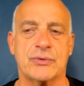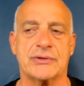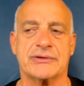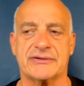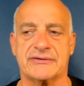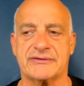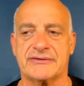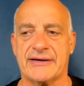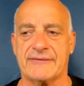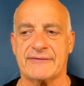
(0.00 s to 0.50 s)
with
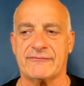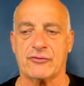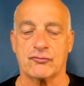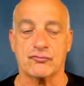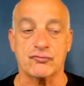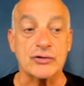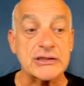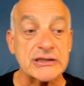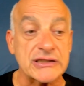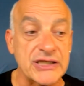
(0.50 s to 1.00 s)
the devil.
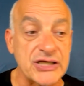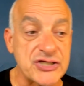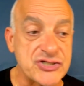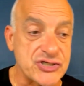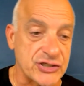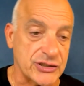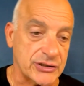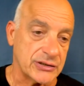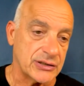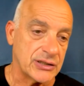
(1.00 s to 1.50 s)

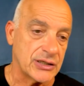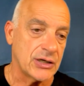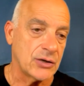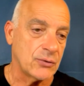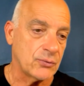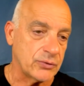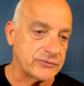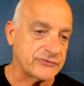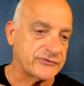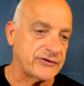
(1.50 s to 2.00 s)
Religion
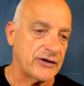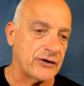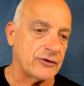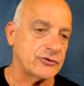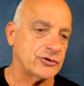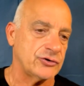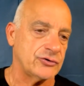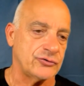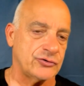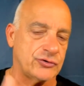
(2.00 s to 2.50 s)
will tell
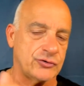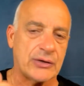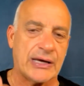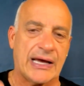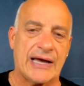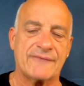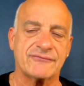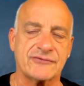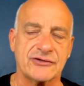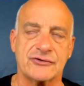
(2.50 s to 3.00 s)
you, you
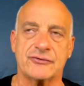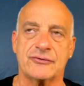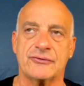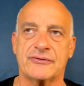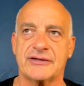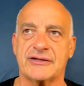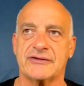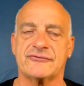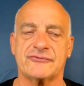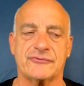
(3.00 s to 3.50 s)
have to do
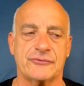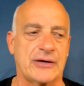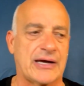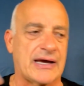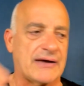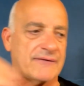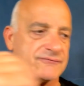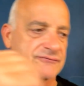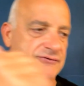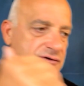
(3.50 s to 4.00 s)
this, you
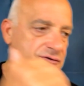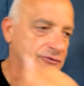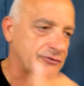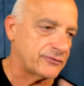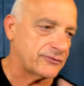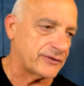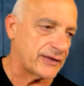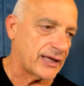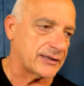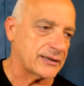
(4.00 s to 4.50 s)
have to do
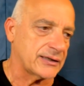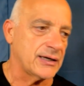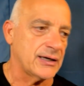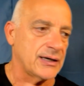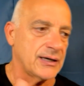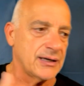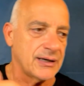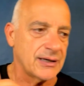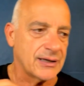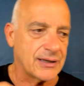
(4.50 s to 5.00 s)
that.
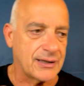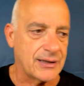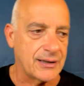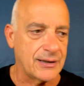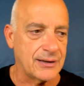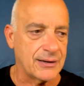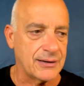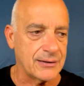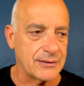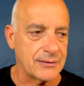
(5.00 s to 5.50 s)

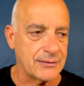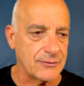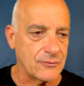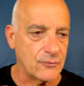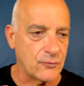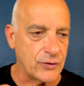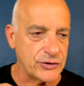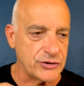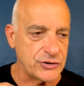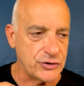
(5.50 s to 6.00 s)

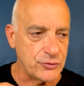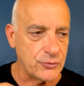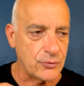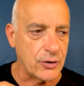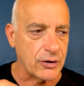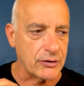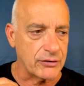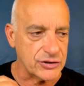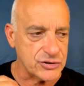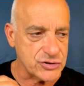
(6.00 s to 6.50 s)
When you
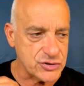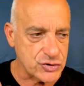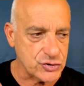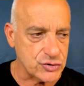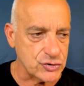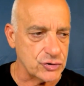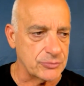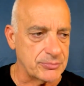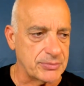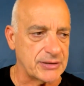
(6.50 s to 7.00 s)
are a
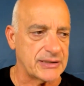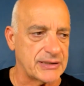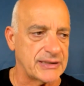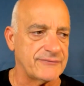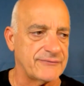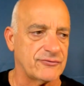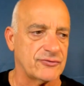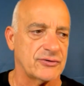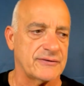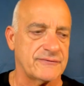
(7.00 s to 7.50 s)
true
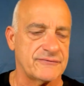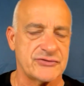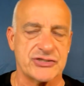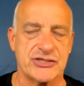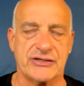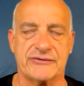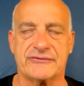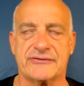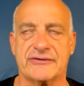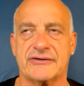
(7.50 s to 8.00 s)
believer of
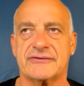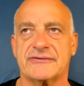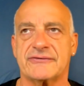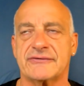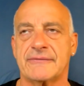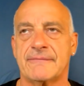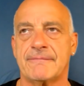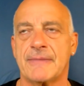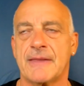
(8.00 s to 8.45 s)
Jesus,